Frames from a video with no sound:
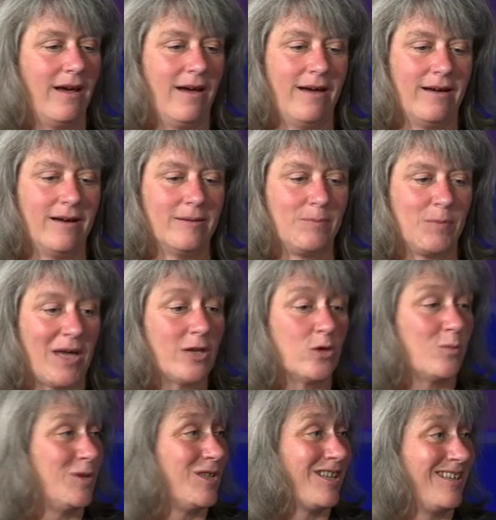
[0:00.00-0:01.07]
I don't
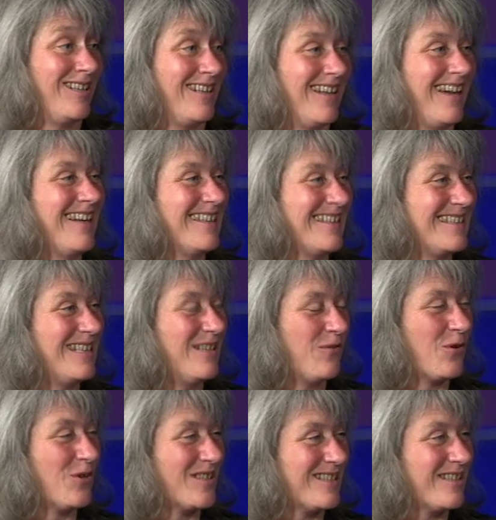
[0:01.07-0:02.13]
particularly like the
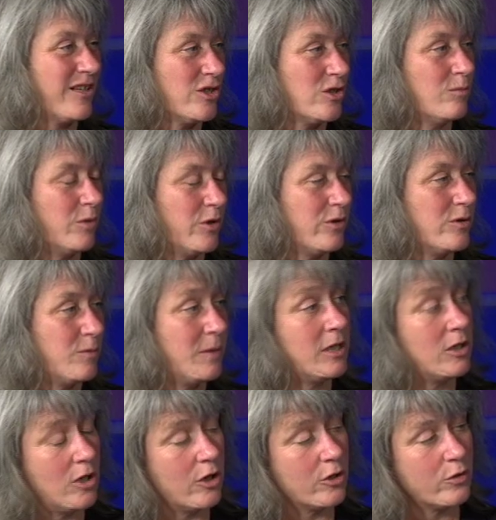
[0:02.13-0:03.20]
deforestation, but there's been a
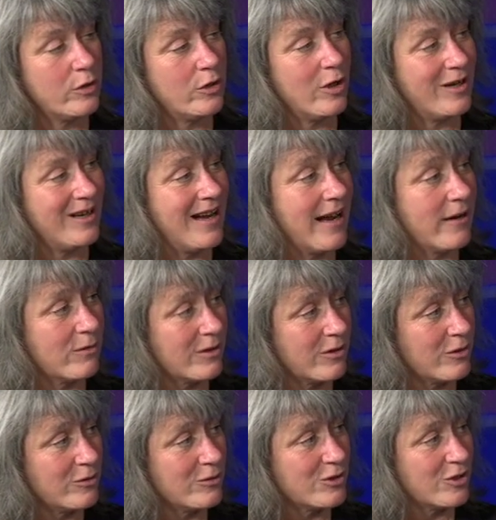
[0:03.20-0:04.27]
lot going on in
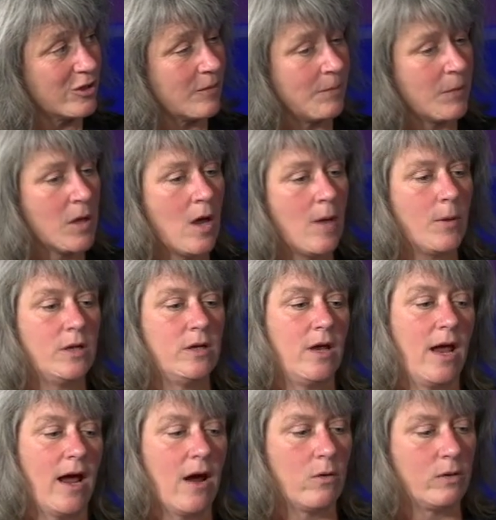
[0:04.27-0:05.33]
agriculture. But
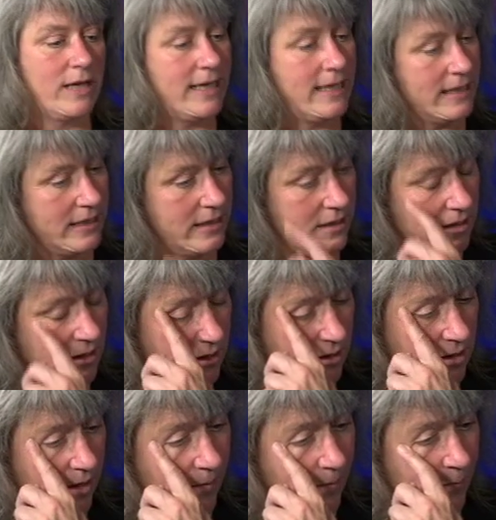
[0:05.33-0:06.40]
now, lately,
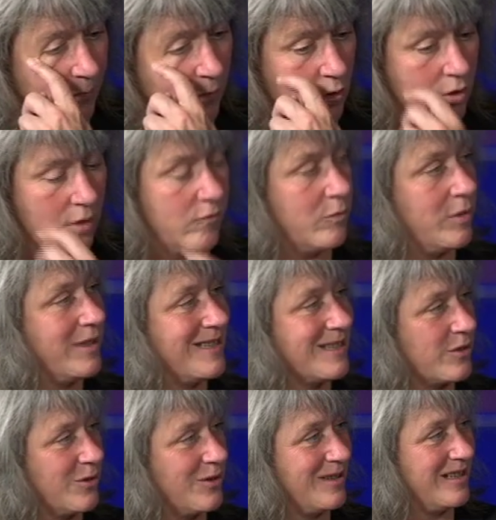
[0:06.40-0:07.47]
the government that's
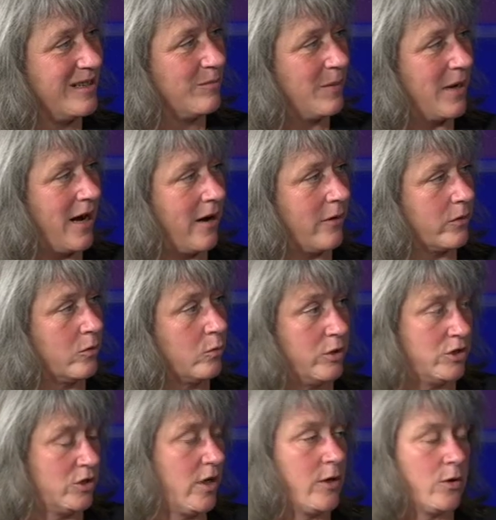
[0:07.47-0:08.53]
currently in power,
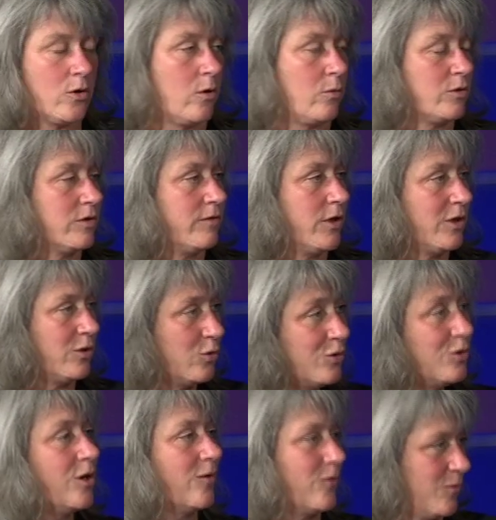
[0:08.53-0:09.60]
which I thought was a very
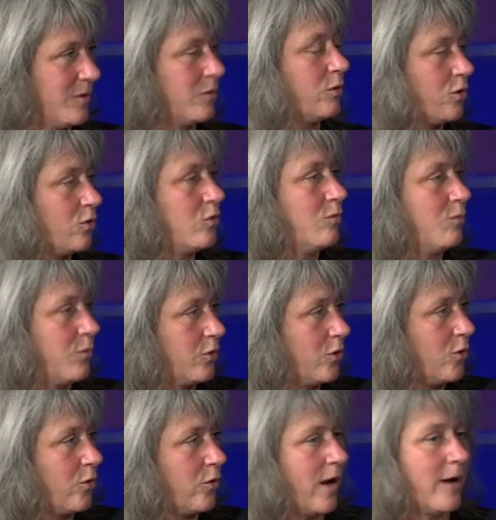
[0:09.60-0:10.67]
good government with good
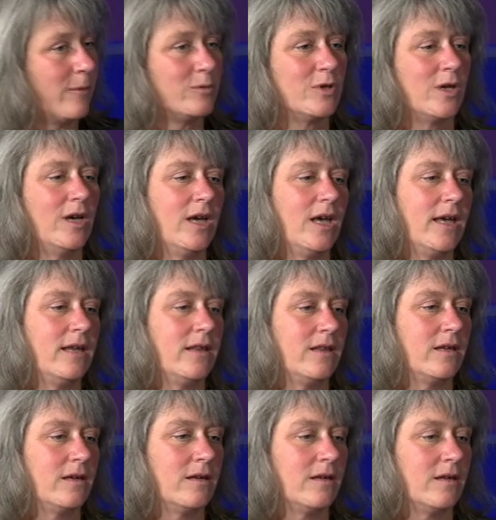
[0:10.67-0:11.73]
programs,
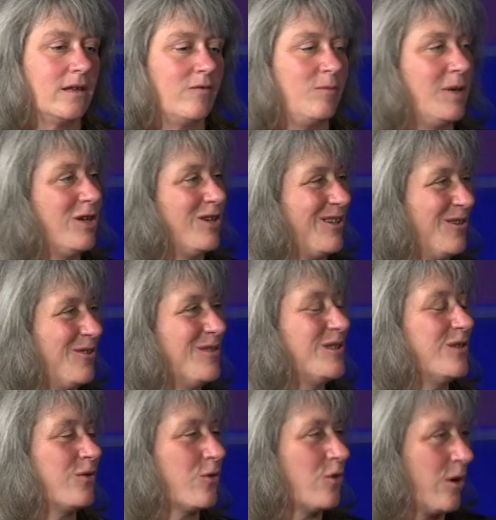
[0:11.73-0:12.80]
they've been accused
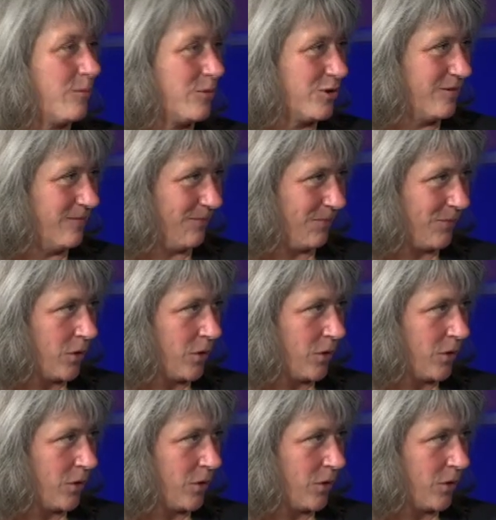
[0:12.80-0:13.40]
of corruption.